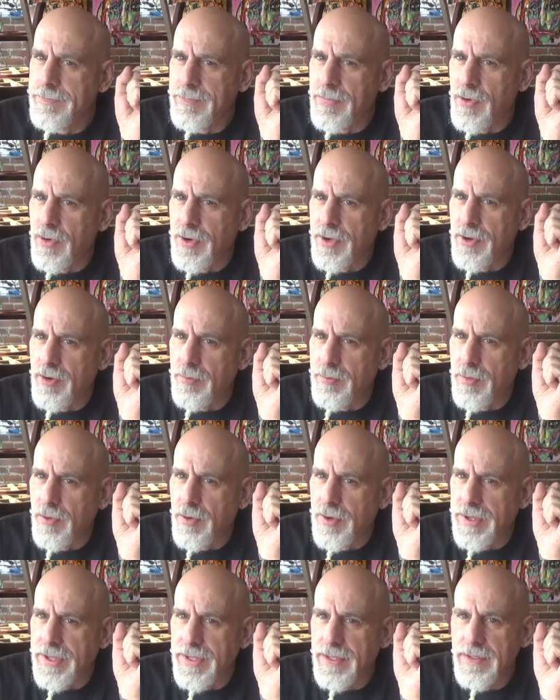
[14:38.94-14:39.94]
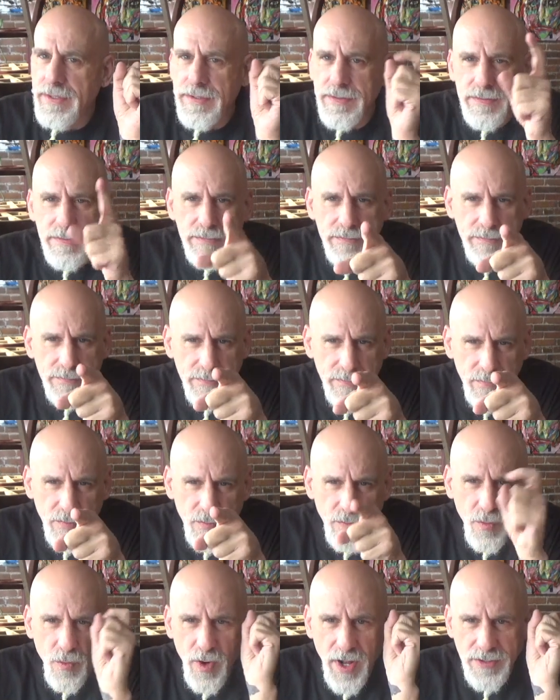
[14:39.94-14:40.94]
Boy, oh boy.
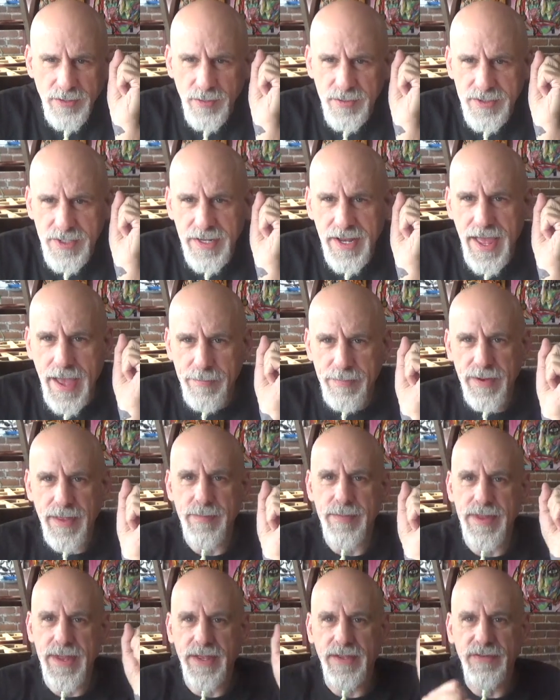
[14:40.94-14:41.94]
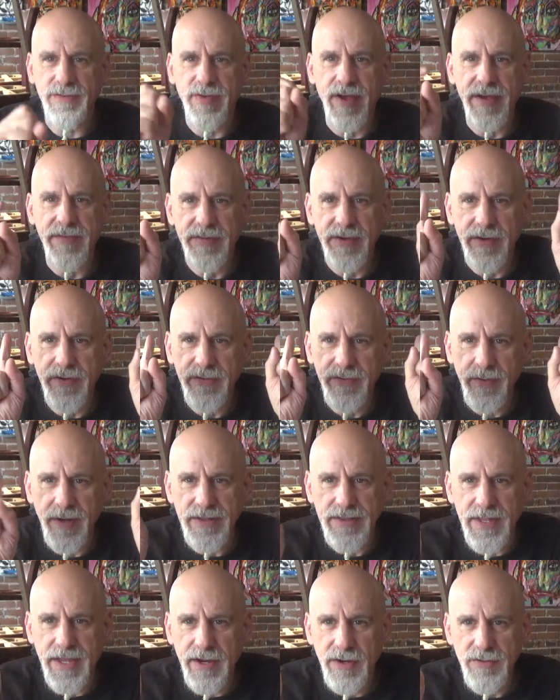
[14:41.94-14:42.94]
Watch what's going to happen in the next 5 years.
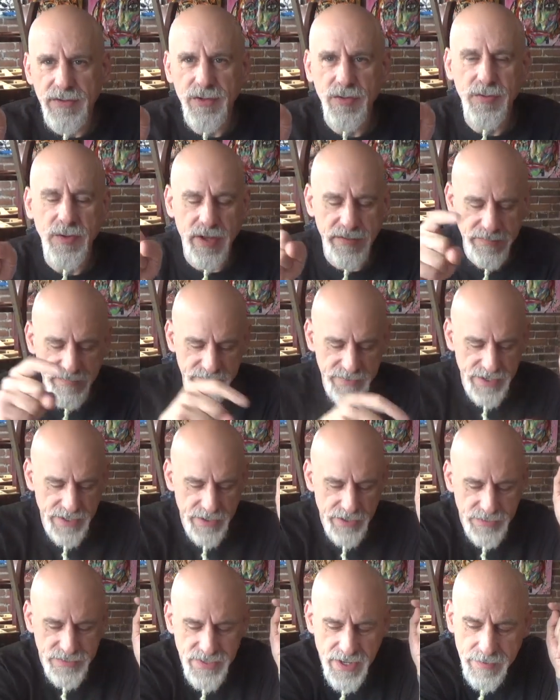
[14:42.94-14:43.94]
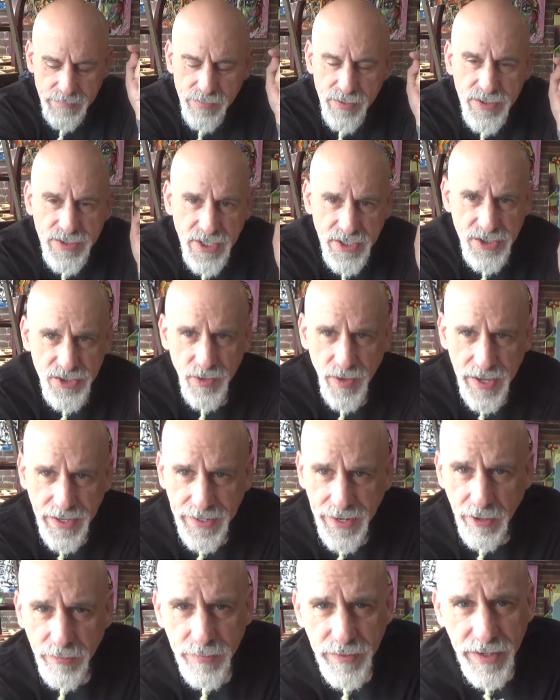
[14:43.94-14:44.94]
Right there, two relevant videos. I appreciate you
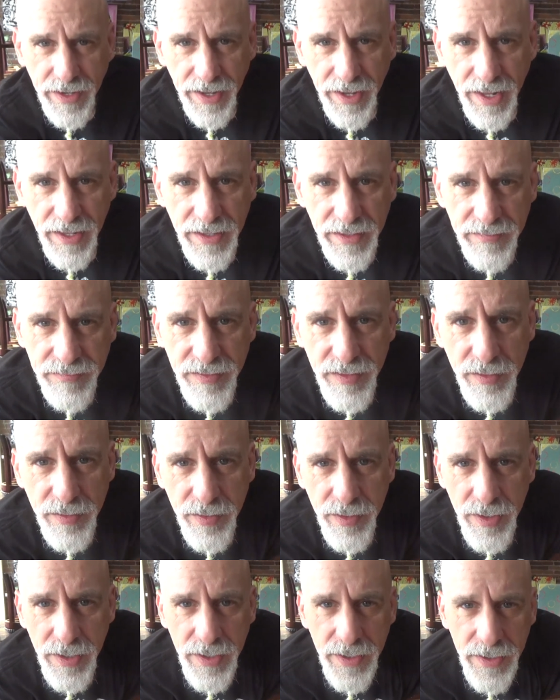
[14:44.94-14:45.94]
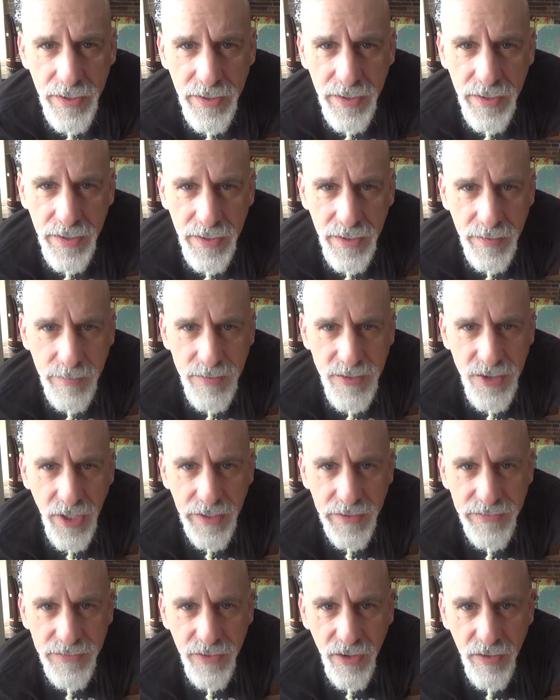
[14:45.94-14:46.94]
hanging out with me today. I love you.
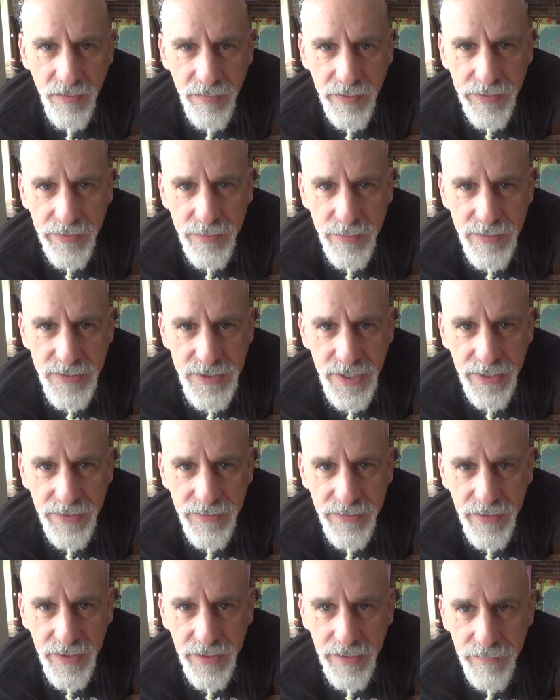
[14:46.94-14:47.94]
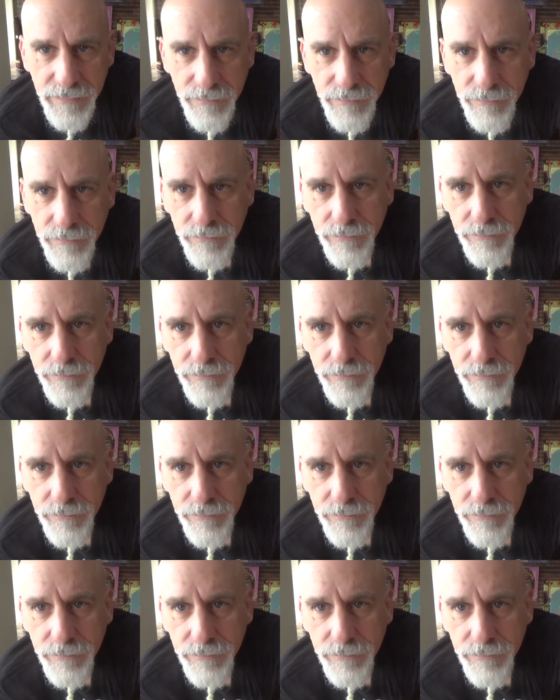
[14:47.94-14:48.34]
Johnny Scoville, this was Chase the Heat.